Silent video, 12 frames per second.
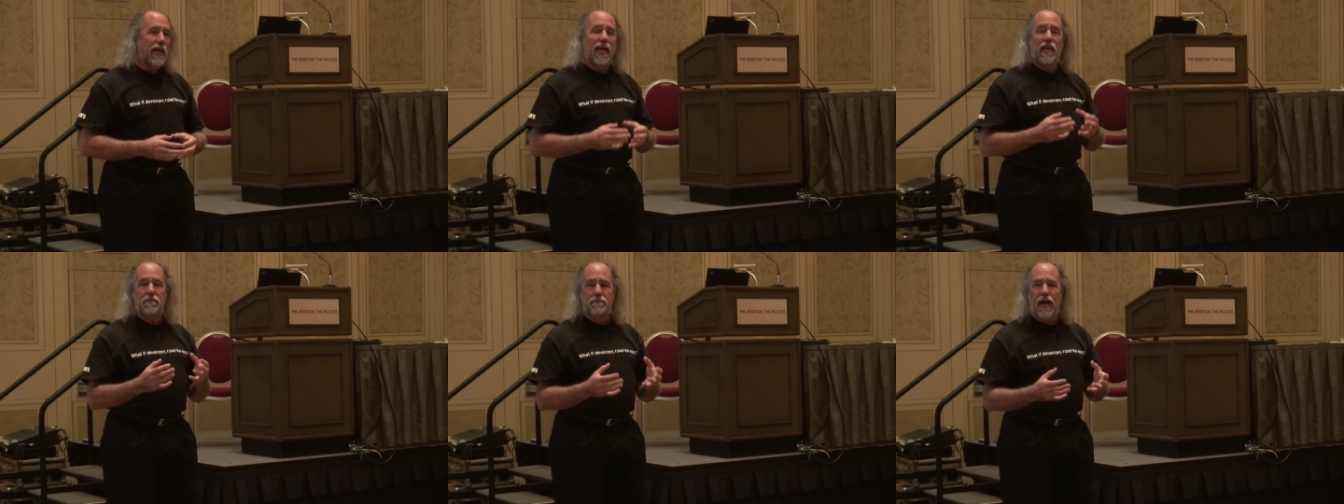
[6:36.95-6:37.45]

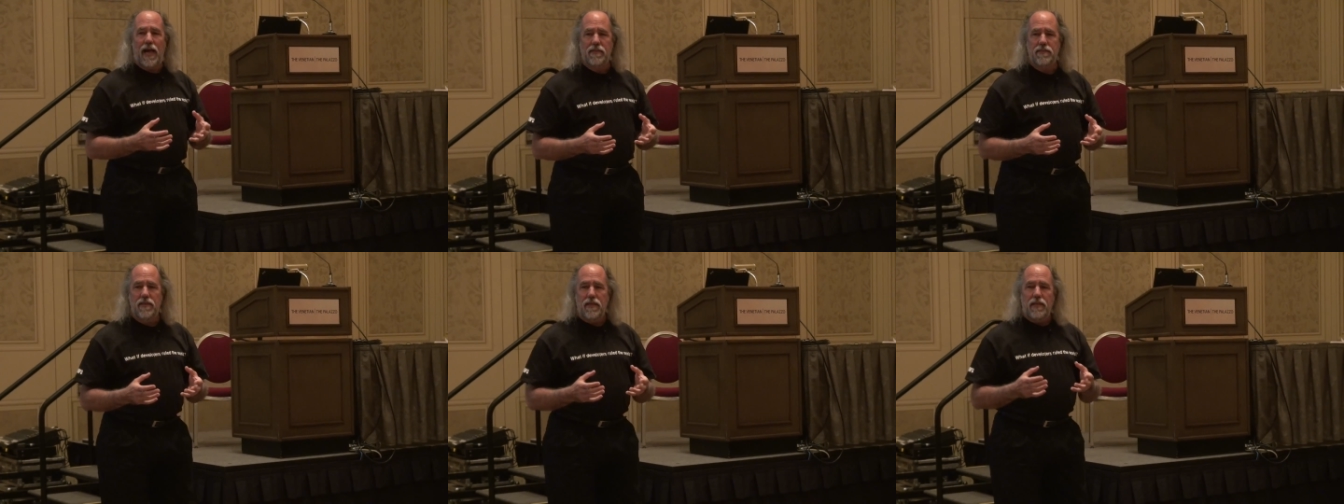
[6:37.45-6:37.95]
And in
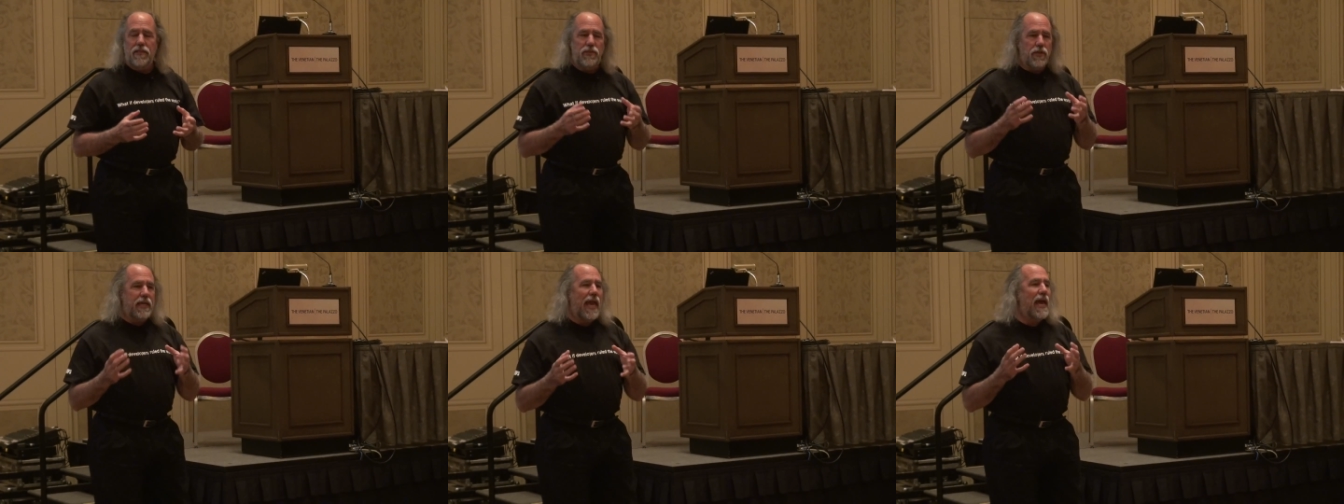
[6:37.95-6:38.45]
fact,
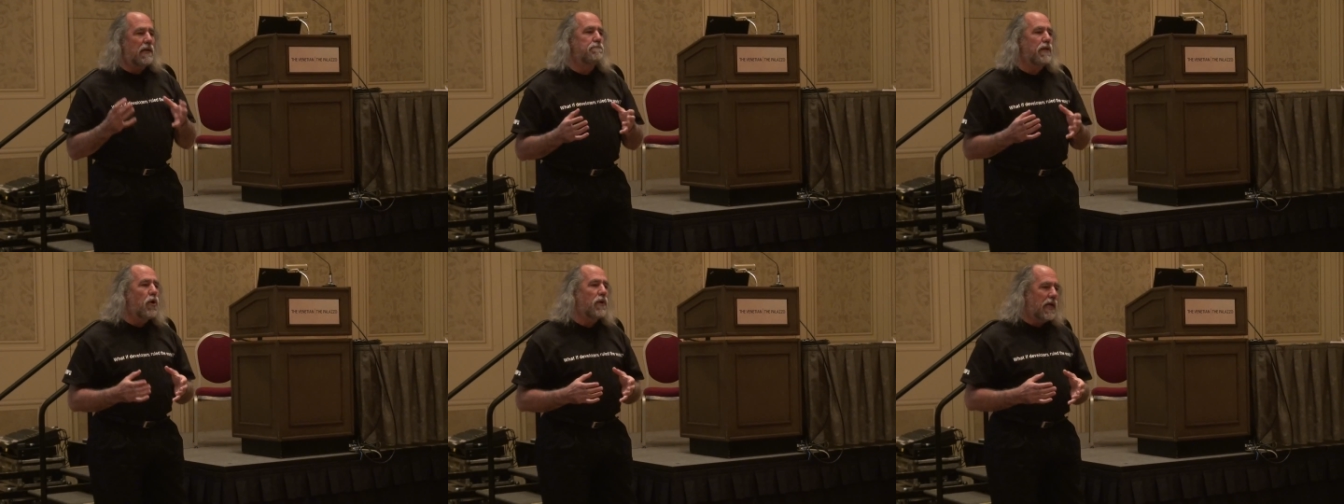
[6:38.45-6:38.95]
you
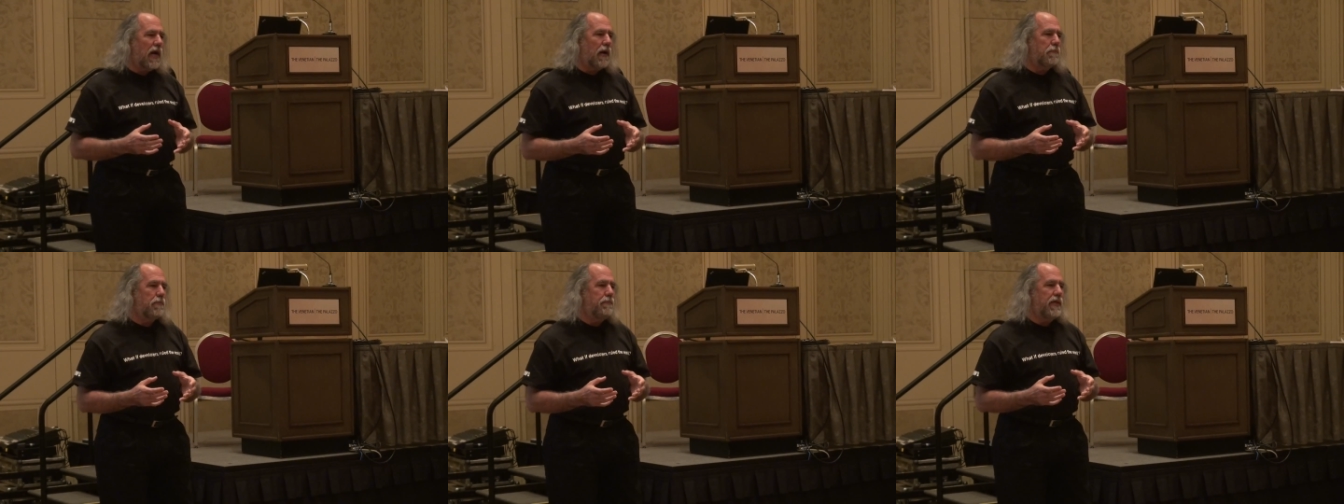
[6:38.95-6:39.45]
can't blow it
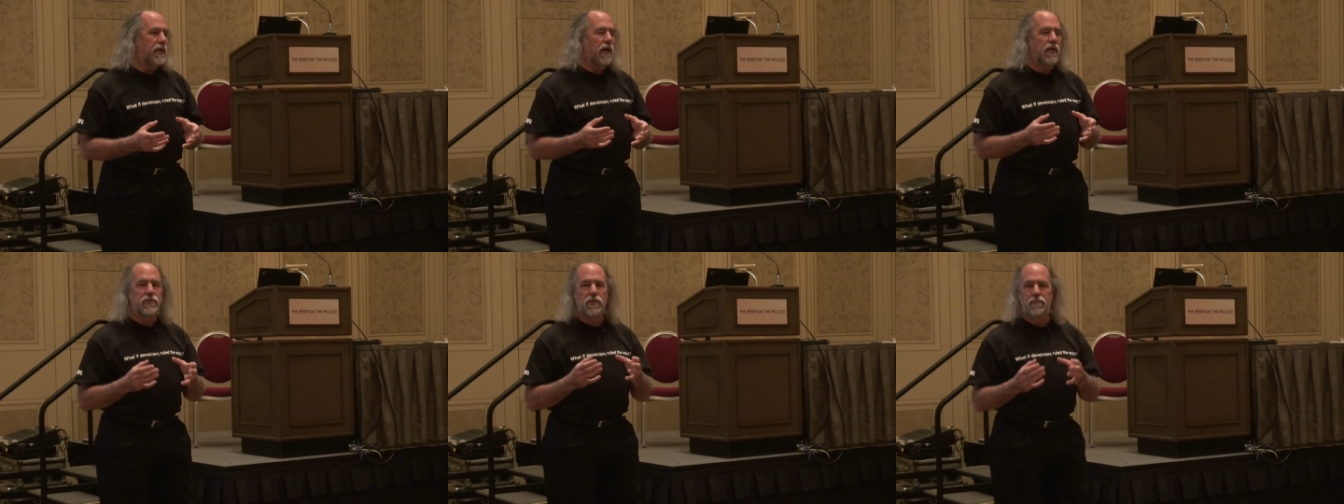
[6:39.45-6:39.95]
up
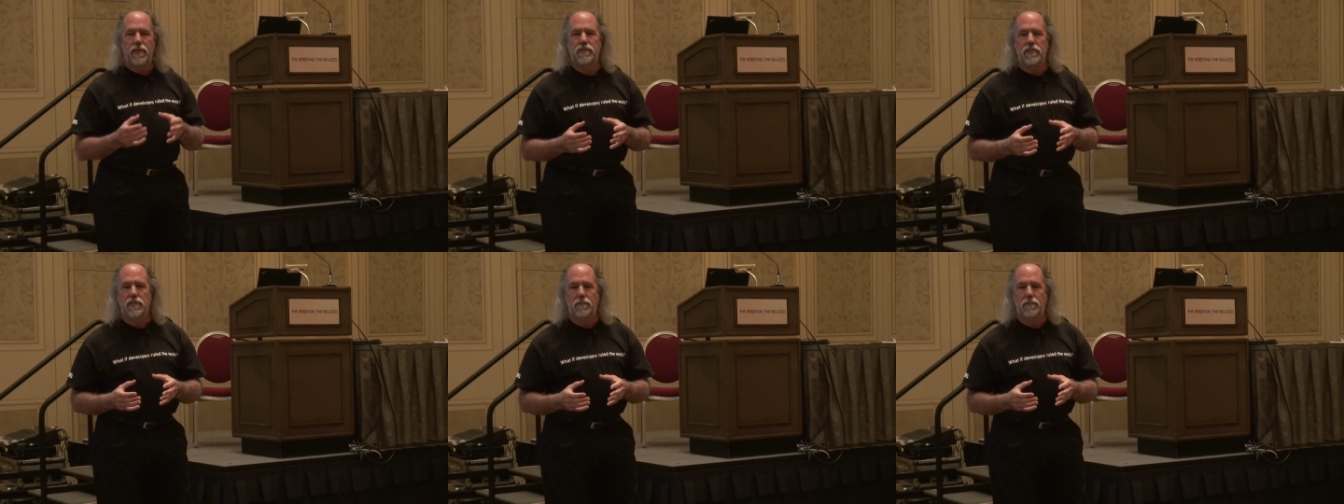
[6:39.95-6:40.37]
because your business